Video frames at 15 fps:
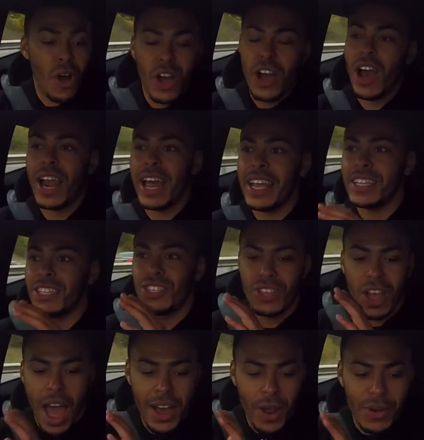got a car like this,
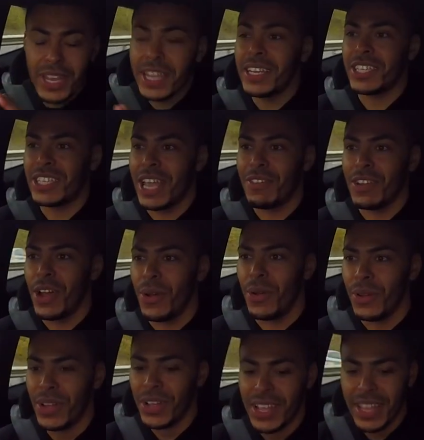I don't need a stereo.
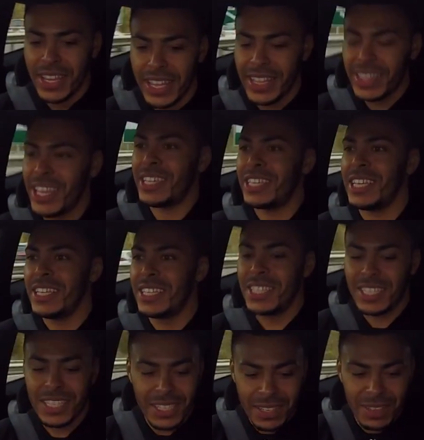This
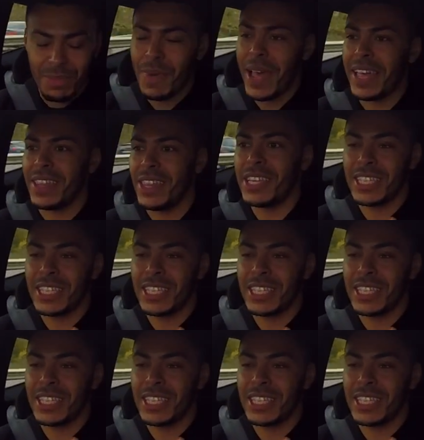is, mate,